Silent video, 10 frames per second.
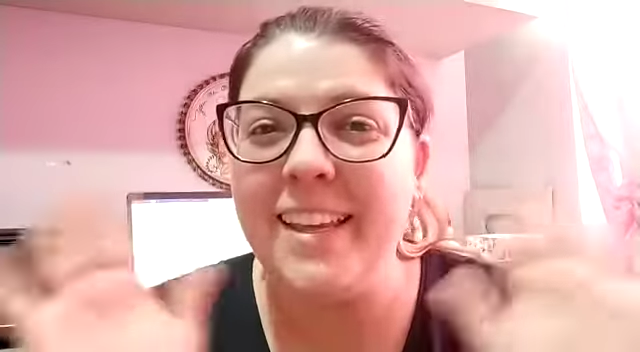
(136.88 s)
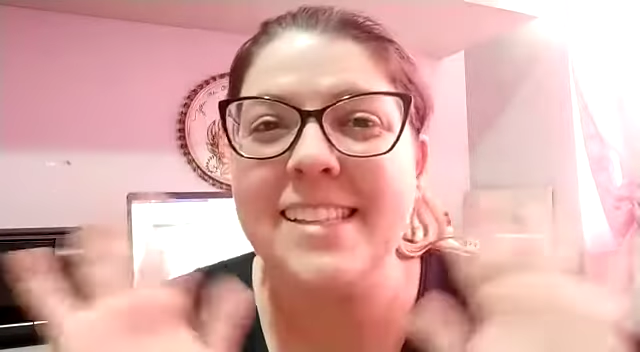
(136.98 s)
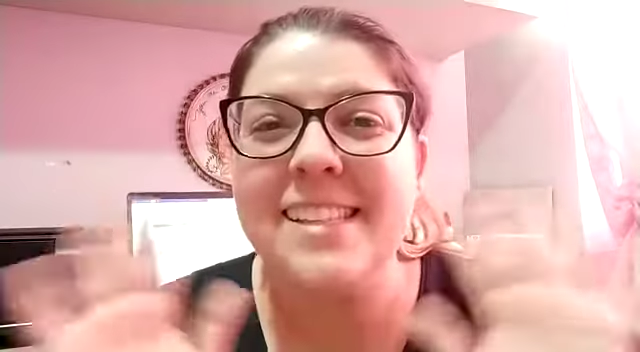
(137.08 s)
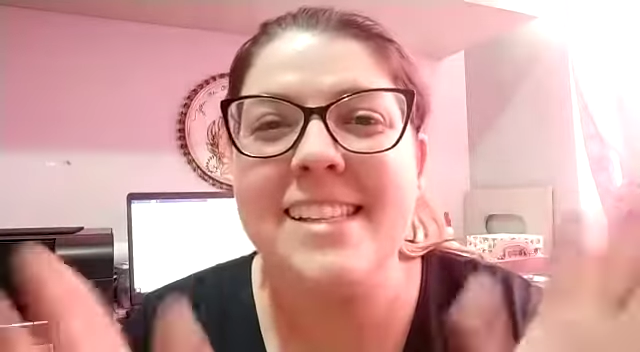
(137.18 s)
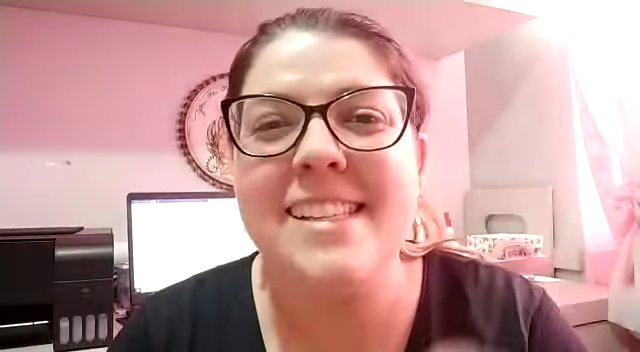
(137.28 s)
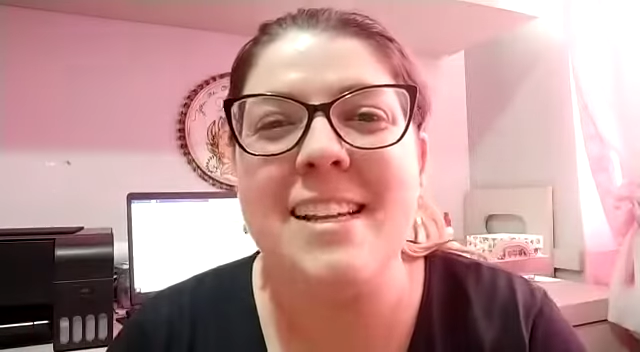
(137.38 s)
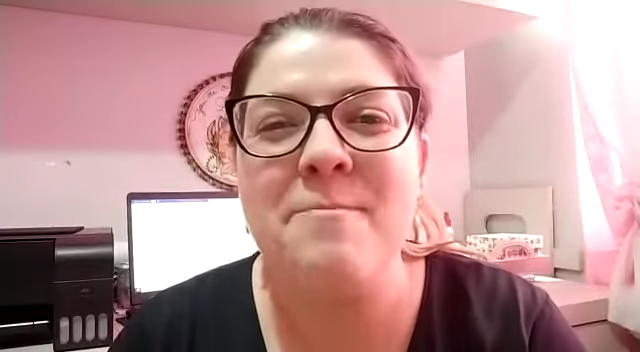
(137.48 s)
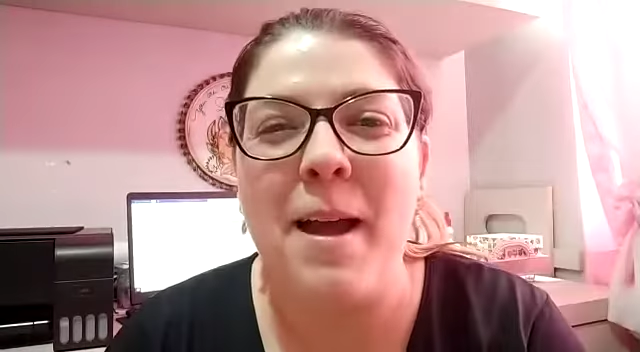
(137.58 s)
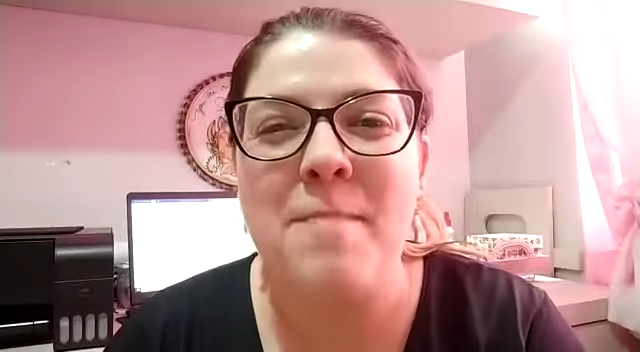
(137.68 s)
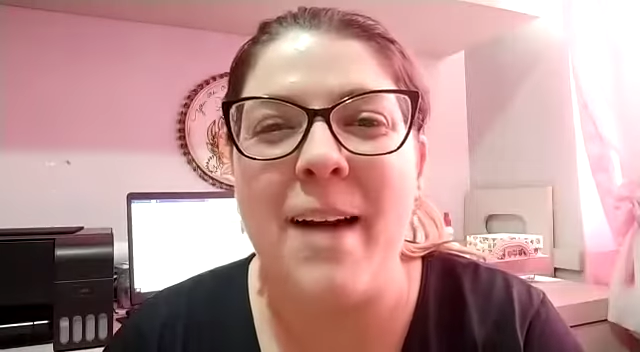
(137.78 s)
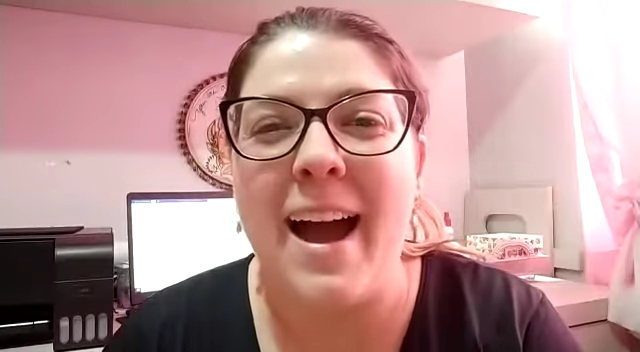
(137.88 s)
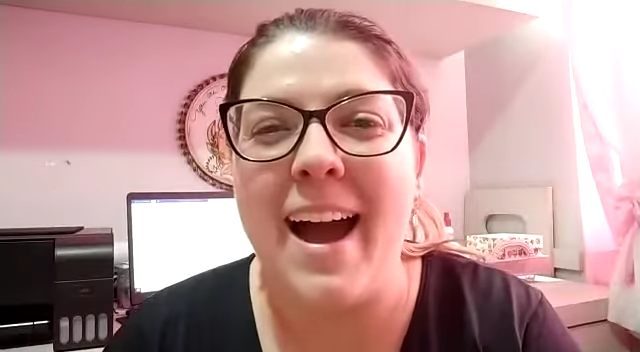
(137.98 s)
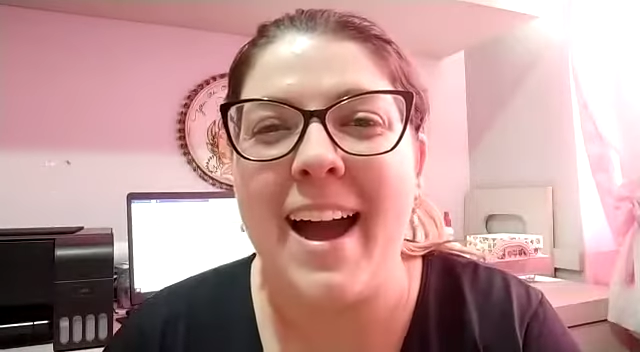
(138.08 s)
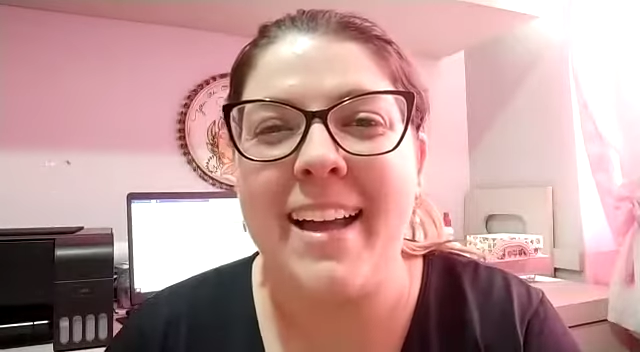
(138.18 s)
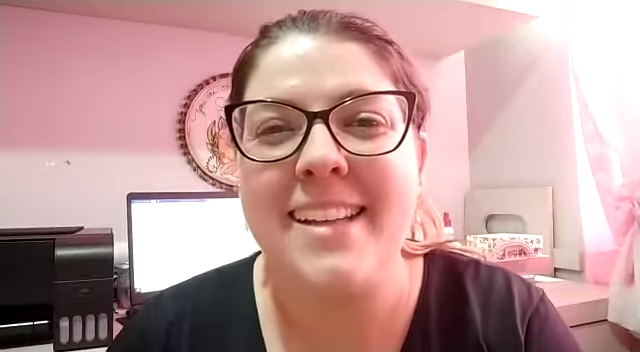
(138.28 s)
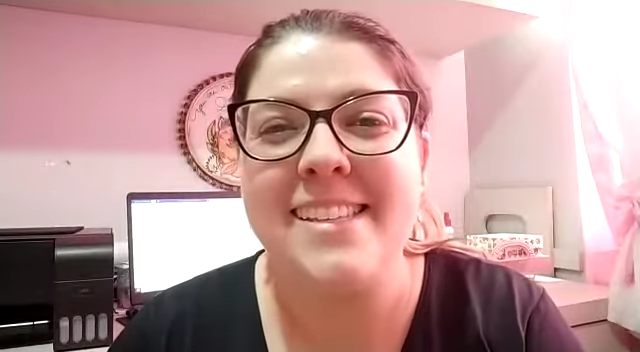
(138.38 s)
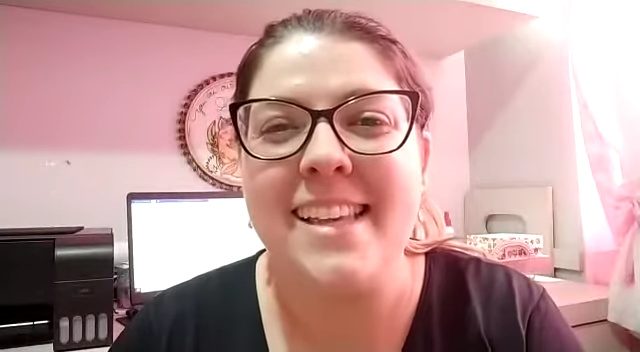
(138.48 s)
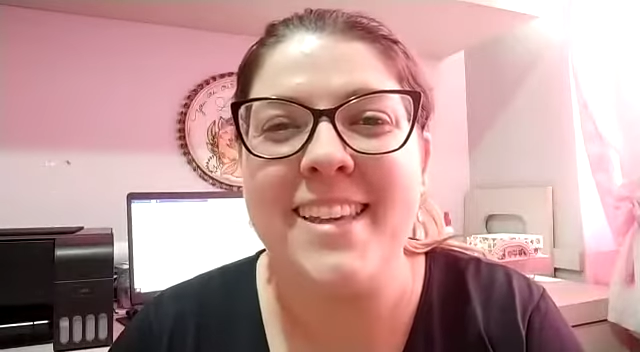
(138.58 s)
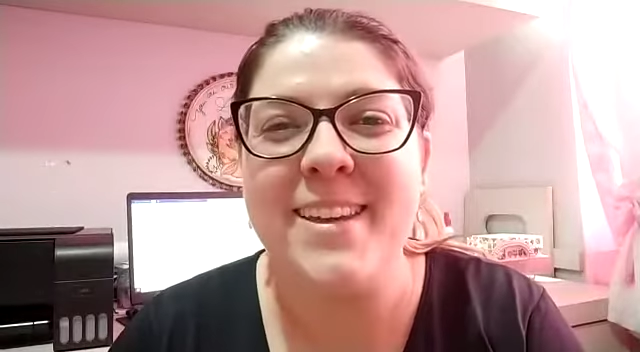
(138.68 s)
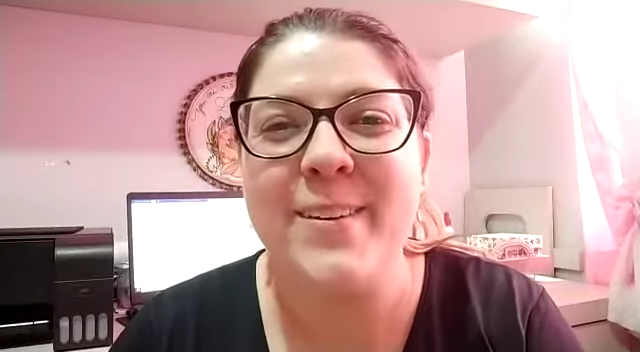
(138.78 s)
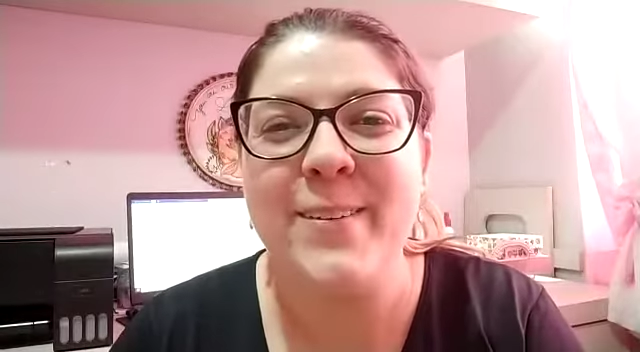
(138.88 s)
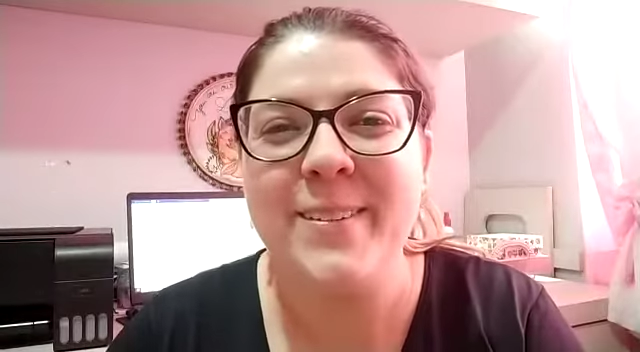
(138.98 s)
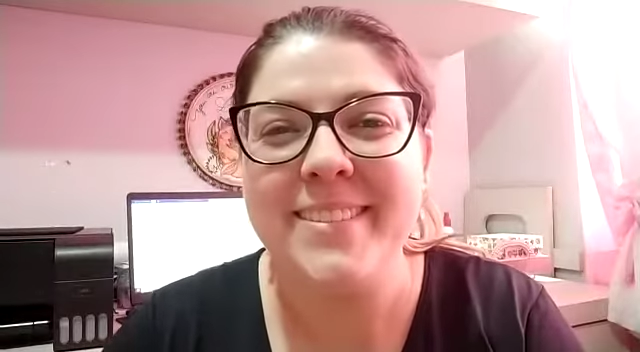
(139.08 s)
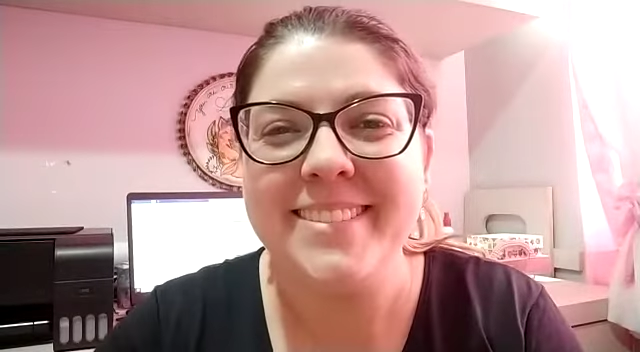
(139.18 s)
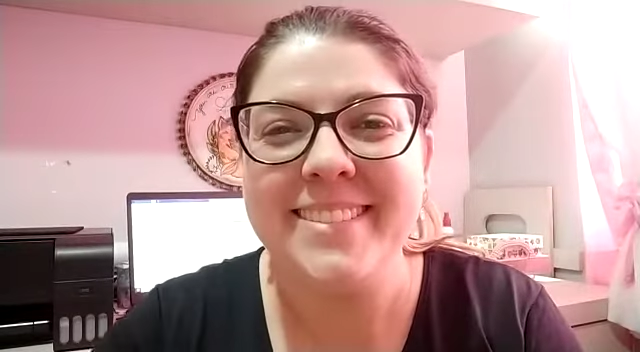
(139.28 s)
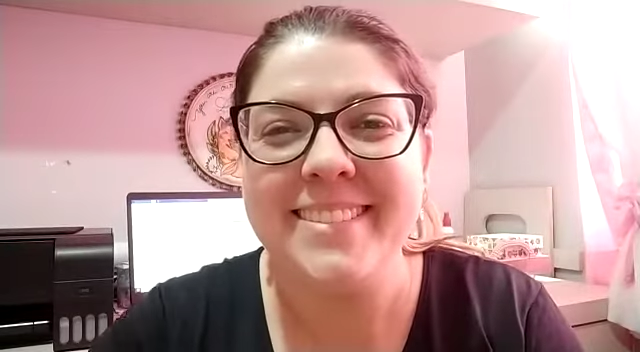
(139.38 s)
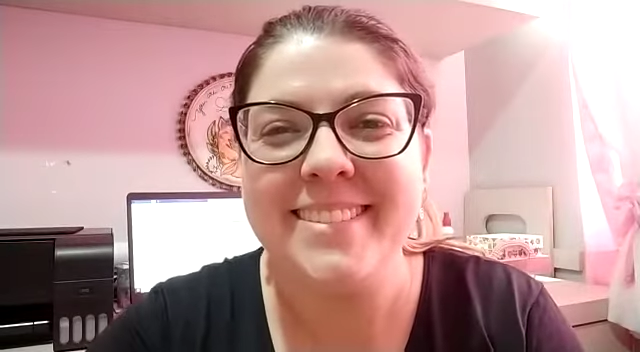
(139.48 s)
kisses and bye-bye. See you.